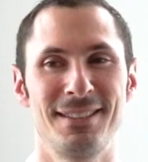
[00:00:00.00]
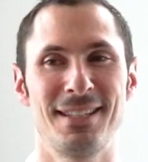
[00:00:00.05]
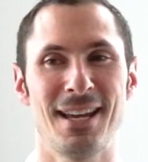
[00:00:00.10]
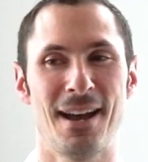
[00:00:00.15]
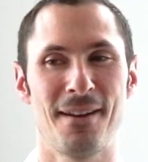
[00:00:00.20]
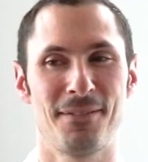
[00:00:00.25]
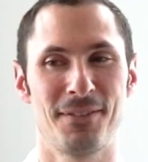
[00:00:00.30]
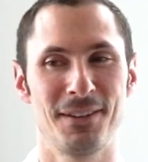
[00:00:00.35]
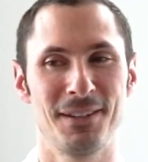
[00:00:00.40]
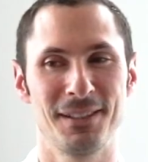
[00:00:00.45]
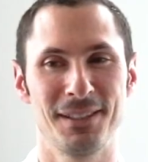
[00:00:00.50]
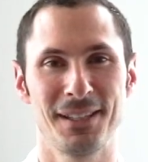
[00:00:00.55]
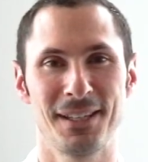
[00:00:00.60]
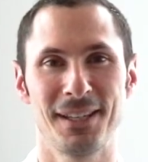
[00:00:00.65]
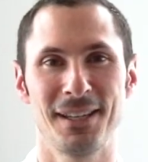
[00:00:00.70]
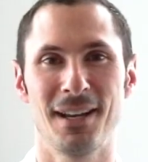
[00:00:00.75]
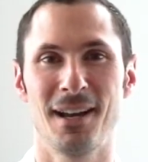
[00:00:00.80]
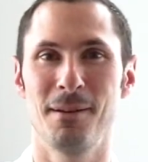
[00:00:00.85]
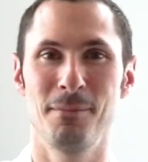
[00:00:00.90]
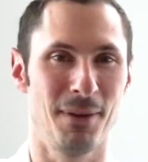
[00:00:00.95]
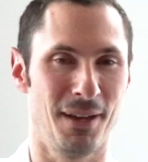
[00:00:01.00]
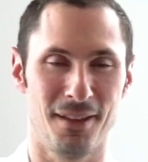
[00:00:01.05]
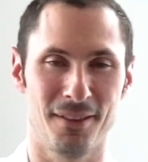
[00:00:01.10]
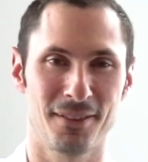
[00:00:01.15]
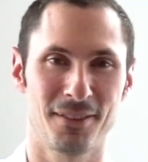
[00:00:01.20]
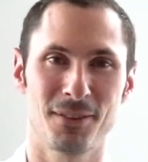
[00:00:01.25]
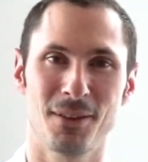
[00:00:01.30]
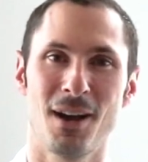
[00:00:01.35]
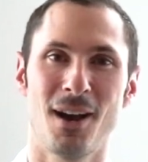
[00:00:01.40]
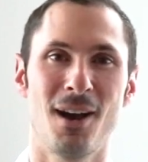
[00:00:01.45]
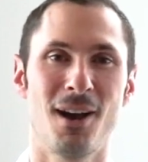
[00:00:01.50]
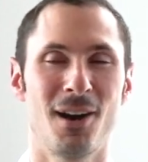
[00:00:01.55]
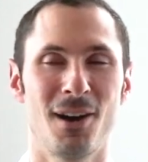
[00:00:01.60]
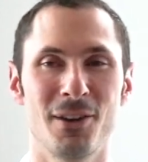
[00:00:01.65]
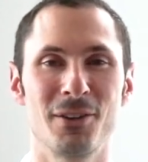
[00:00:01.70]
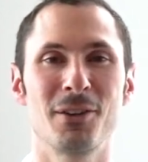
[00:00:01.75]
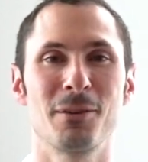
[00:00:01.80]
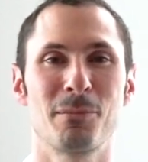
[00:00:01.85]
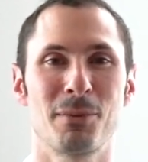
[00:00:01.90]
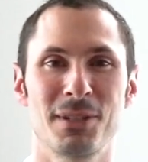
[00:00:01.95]
definitely a myth,
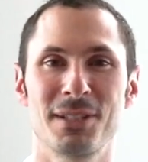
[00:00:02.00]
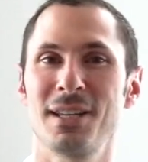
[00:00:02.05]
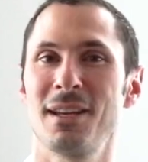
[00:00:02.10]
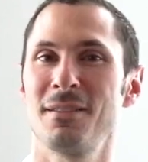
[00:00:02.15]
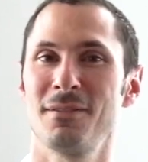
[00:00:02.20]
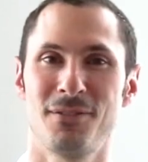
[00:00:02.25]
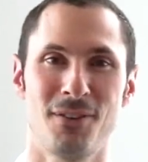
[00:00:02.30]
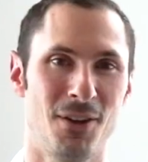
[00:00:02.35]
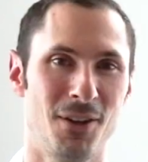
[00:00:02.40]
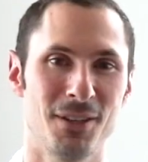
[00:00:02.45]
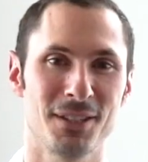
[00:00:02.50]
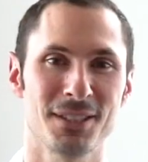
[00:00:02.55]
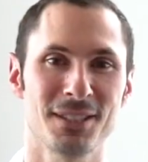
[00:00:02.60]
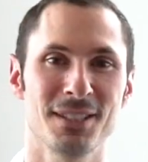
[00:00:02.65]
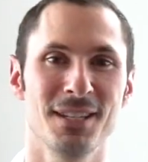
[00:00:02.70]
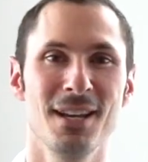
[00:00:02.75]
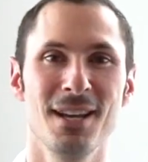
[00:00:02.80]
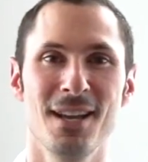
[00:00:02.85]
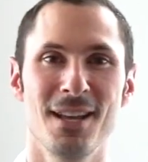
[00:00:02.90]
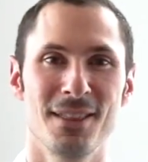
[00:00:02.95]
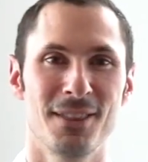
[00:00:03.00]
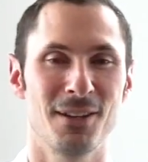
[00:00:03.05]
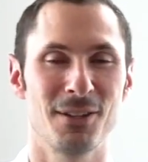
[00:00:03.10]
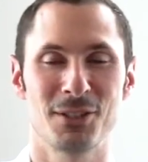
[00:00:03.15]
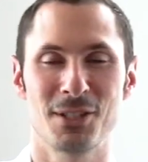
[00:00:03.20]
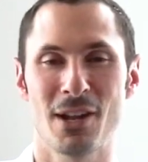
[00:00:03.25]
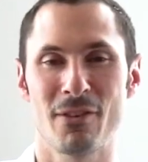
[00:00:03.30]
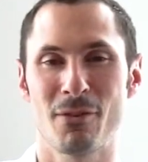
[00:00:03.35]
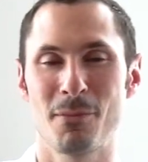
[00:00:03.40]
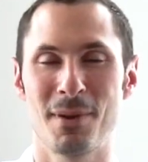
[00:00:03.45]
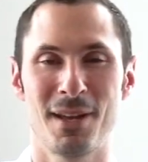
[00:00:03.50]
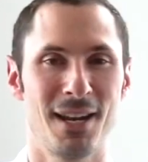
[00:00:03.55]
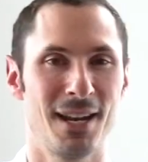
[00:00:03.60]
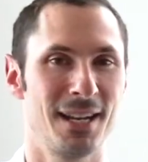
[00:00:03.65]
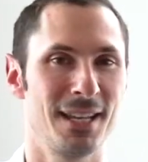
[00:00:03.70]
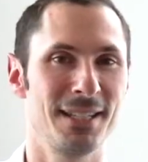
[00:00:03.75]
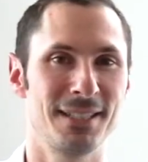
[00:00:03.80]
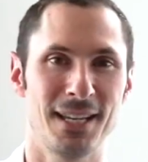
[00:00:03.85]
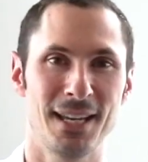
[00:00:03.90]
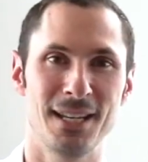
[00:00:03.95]
100% false. There's never been
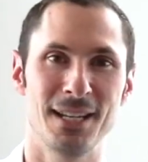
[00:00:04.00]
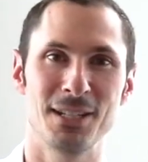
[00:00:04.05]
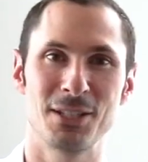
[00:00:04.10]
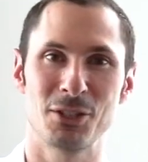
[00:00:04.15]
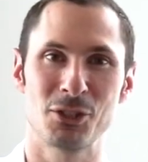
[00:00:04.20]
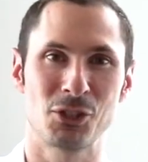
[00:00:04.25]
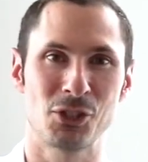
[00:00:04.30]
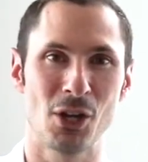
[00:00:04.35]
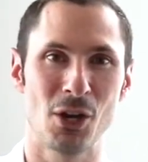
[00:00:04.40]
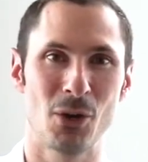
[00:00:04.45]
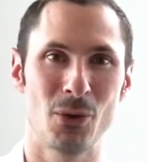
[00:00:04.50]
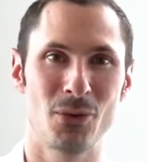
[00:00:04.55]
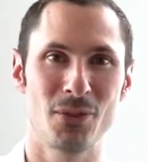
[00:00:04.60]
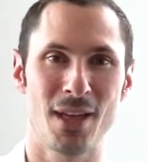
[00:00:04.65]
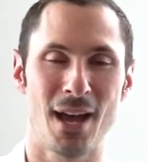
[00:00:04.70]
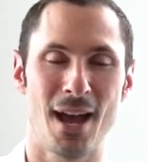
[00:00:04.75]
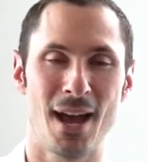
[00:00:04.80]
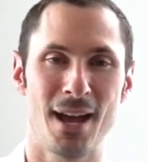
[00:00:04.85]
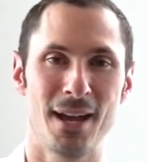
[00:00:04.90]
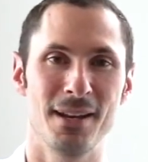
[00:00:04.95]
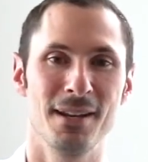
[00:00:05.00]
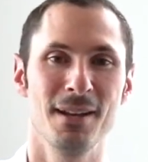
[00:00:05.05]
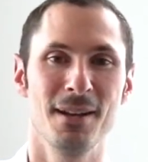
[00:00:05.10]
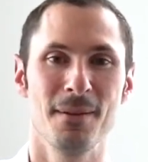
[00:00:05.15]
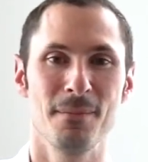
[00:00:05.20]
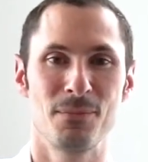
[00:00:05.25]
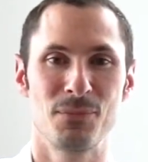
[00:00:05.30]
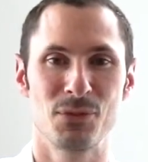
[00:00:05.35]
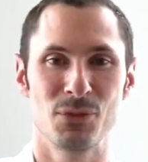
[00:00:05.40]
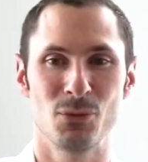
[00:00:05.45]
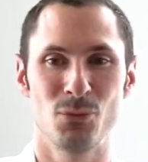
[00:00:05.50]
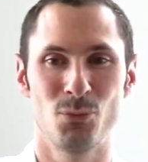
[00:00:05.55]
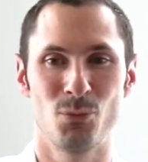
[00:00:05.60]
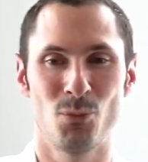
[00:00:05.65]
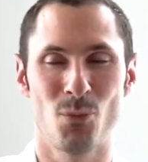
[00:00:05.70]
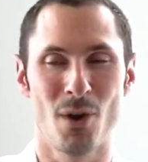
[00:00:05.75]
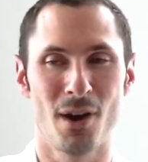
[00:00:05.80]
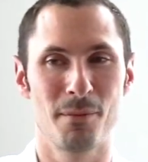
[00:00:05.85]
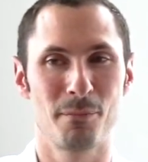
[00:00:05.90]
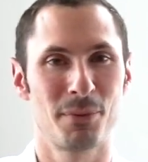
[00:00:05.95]
any data to show that
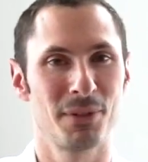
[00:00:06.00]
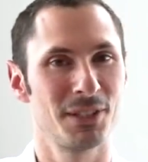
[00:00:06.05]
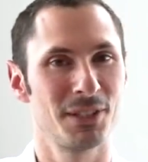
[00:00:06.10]
one